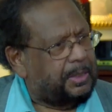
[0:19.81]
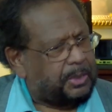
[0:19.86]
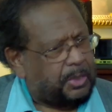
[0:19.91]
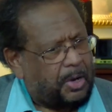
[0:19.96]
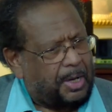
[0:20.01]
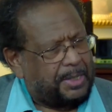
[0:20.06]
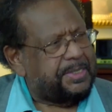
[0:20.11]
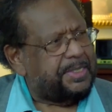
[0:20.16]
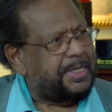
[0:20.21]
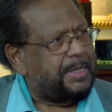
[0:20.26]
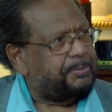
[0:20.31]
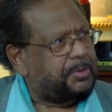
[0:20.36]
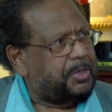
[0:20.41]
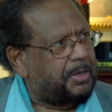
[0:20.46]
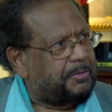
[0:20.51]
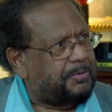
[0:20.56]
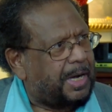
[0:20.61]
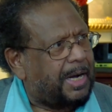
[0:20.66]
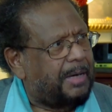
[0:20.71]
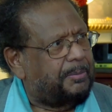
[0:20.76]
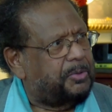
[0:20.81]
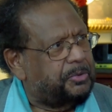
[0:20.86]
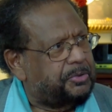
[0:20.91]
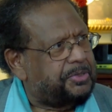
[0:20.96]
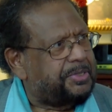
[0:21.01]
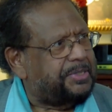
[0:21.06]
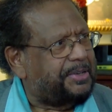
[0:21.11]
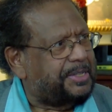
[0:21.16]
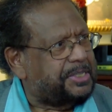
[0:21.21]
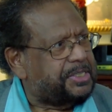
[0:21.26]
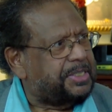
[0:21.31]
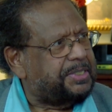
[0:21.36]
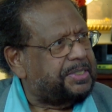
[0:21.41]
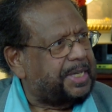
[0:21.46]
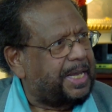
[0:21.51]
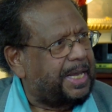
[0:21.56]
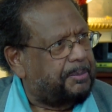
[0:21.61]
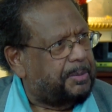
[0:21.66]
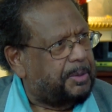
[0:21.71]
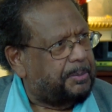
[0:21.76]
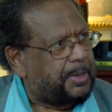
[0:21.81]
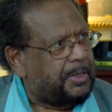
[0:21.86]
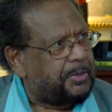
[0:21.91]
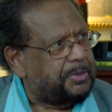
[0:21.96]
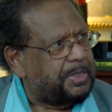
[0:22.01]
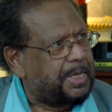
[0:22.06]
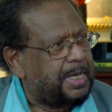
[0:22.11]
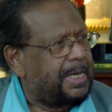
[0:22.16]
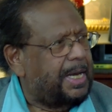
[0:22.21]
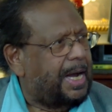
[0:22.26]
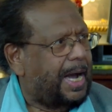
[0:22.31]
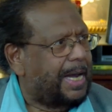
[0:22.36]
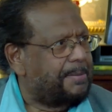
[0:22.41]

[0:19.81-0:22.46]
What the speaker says: concept of Ammu's Treasures came about?